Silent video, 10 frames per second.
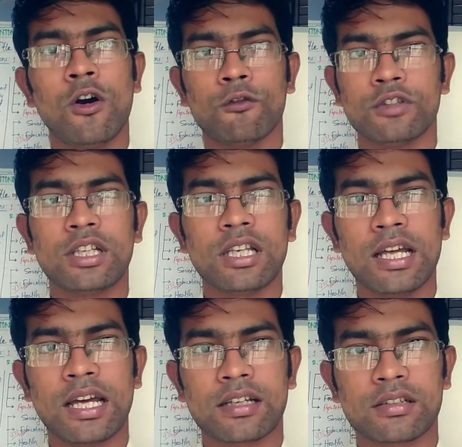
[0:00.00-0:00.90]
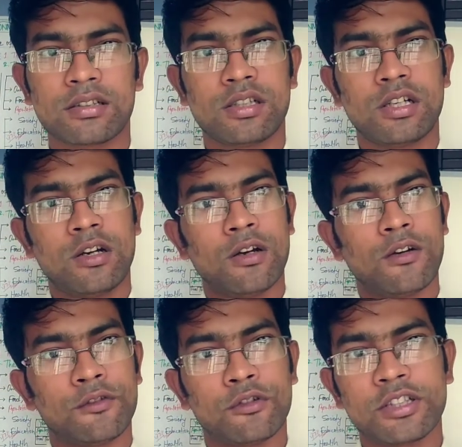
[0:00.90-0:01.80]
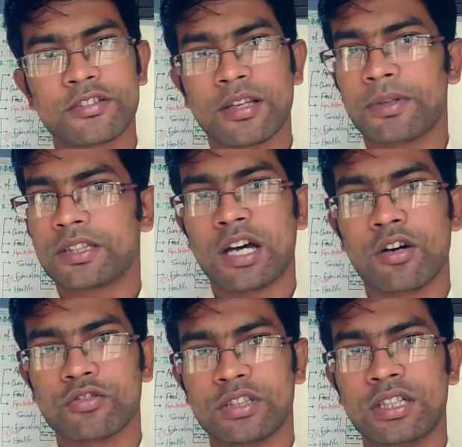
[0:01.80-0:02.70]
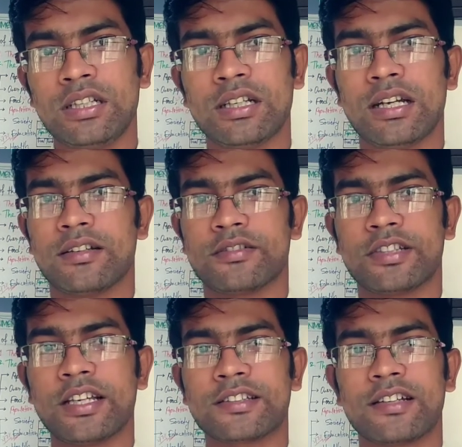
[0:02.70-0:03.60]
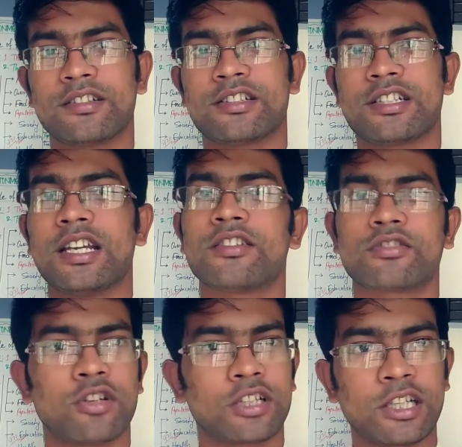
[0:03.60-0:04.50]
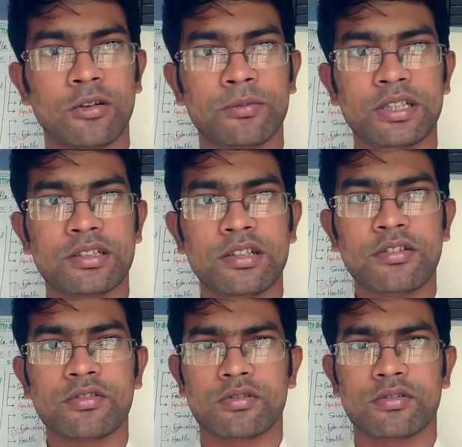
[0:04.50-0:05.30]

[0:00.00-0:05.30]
1,47,610 square kilometers,